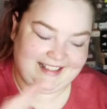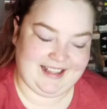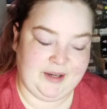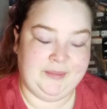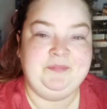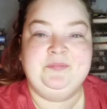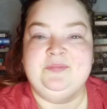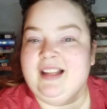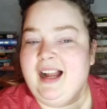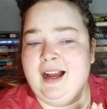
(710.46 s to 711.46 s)
though,
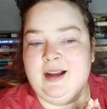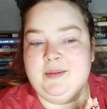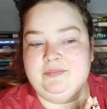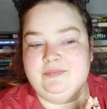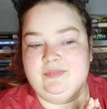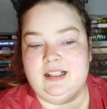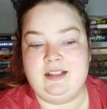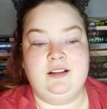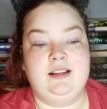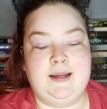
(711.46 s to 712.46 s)
um, I know a
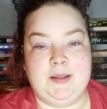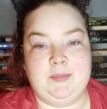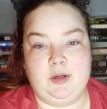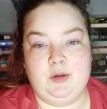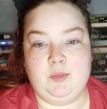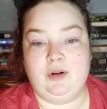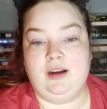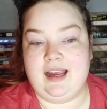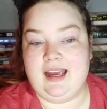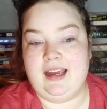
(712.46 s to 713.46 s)
lot of people own more,
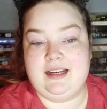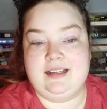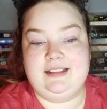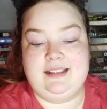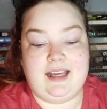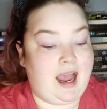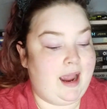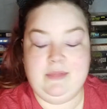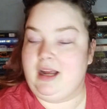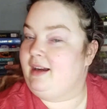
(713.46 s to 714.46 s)
and I'm
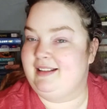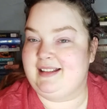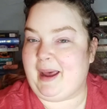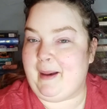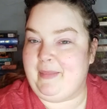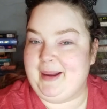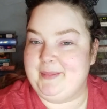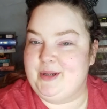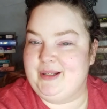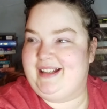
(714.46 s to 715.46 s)
not gonna stop buying
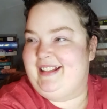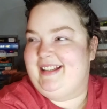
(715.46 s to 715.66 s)
books.